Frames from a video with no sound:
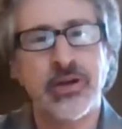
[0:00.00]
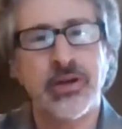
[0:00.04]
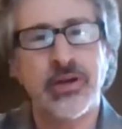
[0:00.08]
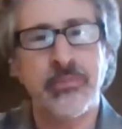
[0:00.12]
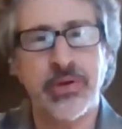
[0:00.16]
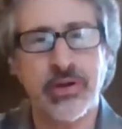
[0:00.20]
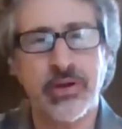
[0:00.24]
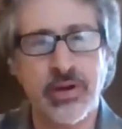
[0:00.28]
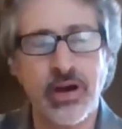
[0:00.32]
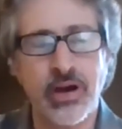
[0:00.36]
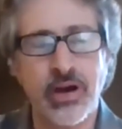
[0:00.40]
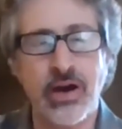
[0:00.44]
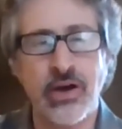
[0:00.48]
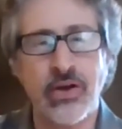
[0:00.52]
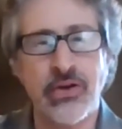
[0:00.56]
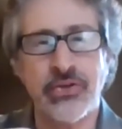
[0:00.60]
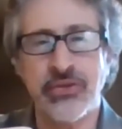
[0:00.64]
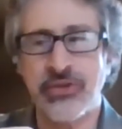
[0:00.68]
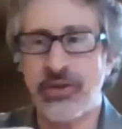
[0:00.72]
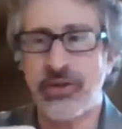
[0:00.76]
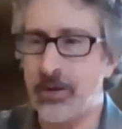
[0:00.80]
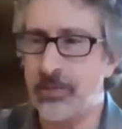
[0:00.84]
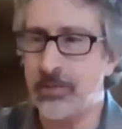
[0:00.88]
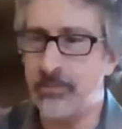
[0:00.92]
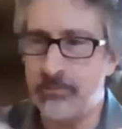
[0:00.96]
because
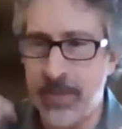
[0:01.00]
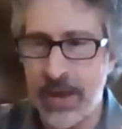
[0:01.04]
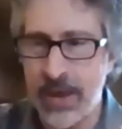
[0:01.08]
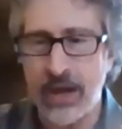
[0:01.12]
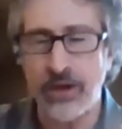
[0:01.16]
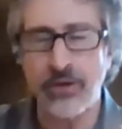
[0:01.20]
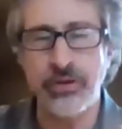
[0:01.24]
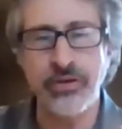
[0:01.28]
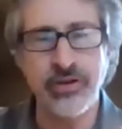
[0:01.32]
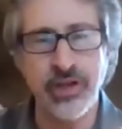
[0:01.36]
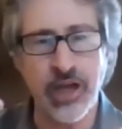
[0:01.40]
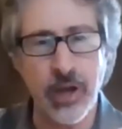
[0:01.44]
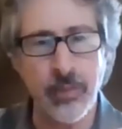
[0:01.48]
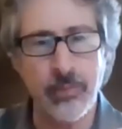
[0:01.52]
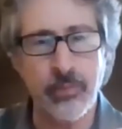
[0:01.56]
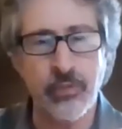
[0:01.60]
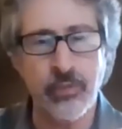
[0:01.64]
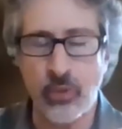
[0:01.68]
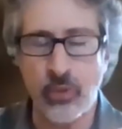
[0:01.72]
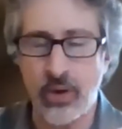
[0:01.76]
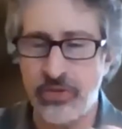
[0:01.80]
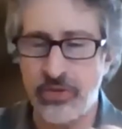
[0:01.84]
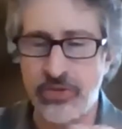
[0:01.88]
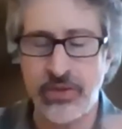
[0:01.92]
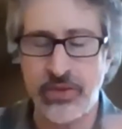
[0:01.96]
they're bound up
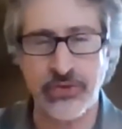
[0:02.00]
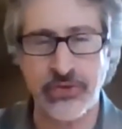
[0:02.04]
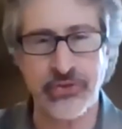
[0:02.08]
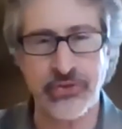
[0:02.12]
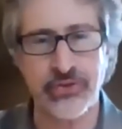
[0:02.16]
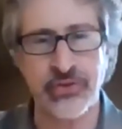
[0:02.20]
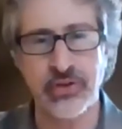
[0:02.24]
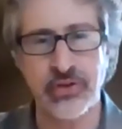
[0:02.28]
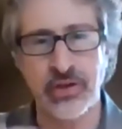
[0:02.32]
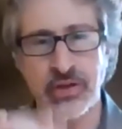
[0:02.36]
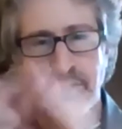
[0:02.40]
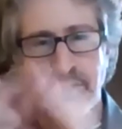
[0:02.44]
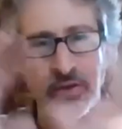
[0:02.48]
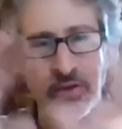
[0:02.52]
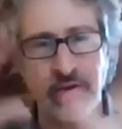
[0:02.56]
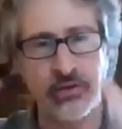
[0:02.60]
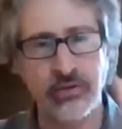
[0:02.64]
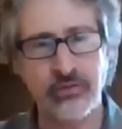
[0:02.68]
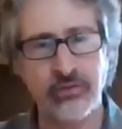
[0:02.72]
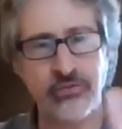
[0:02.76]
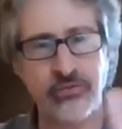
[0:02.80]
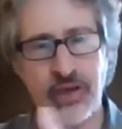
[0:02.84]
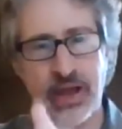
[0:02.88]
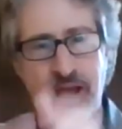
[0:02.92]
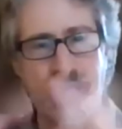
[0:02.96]
with this
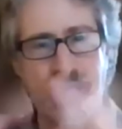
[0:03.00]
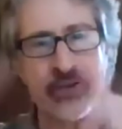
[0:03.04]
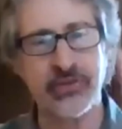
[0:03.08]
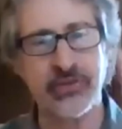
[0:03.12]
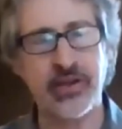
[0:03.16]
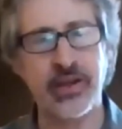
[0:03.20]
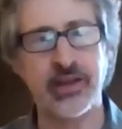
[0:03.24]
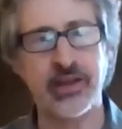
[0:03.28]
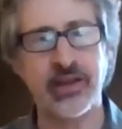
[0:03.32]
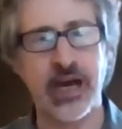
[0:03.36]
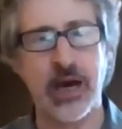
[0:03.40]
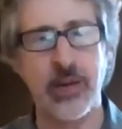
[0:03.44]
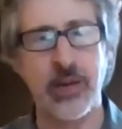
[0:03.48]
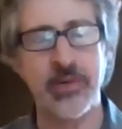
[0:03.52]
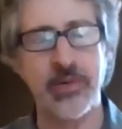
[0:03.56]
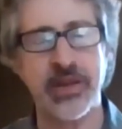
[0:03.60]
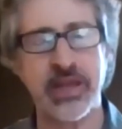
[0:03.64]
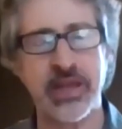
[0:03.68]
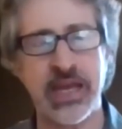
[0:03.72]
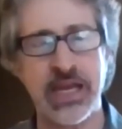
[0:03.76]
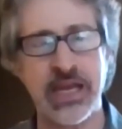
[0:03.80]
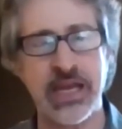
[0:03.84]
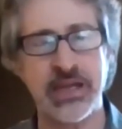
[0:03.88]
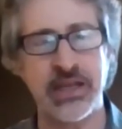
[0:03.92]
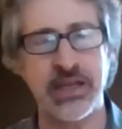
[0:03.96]
fascinating,
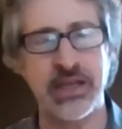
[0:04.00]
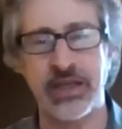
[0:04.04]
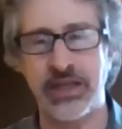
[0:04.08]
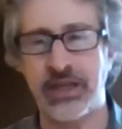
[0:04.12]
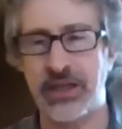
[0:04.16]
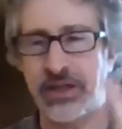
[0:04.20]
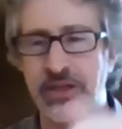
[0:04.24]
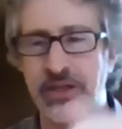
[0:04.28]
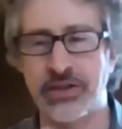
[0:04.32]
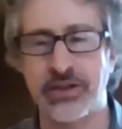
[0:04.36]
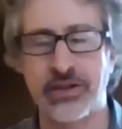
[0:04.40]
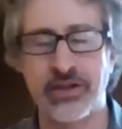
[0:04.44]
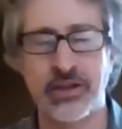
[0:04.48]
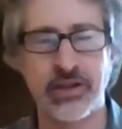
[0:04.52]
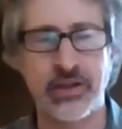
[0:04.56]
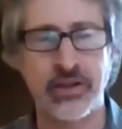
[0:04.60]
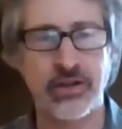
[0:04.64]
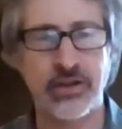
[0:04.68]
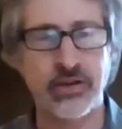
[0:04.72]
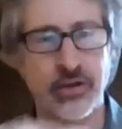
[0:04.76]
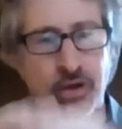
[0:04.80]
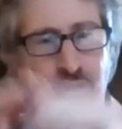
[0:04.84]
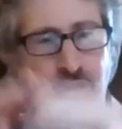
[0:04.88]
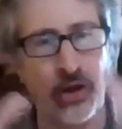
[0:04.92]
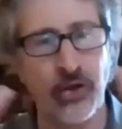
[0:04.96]
complicated
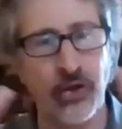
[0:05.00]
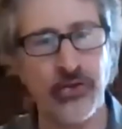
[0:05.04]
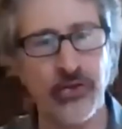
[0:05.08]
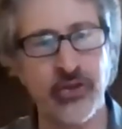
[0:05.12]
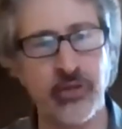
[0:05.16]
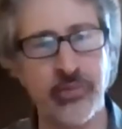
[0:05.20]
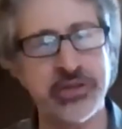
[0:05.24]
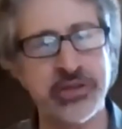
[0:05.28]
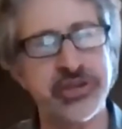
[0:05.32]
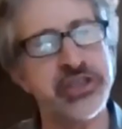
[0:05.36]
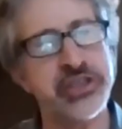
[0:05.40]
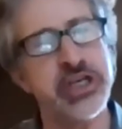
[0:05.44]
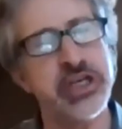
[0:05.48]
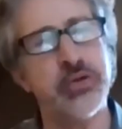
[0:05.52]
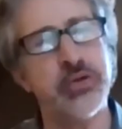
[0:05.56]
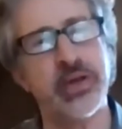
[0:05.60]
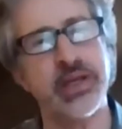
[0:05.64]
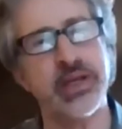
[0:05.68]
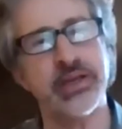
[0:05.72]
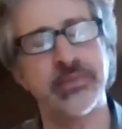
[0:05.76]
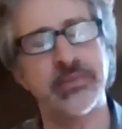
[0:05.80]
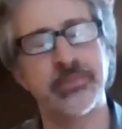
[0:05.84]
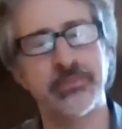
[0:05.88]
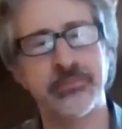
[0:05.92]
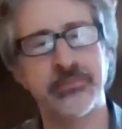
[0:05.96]
causal machinery